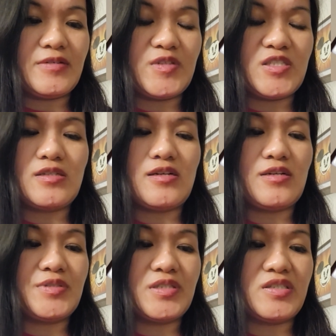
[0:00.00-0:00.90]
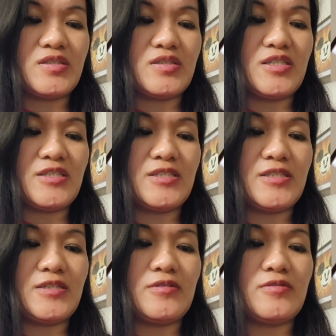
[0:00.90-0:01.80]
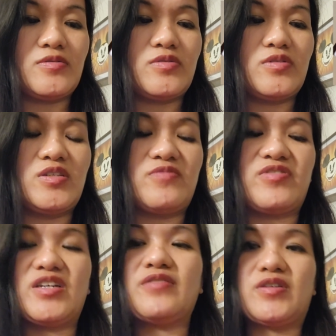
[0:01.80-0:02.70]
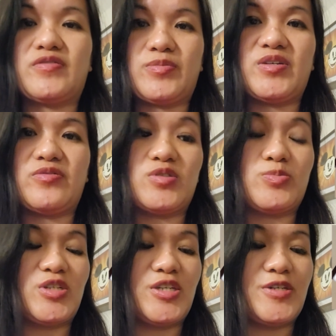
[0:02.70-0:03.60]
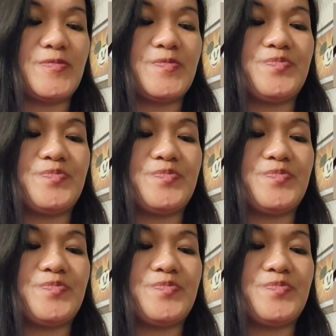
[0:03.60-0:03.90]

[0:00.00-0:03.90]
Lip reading: The slaw was also tasty. The flavor of the beef was pretty good.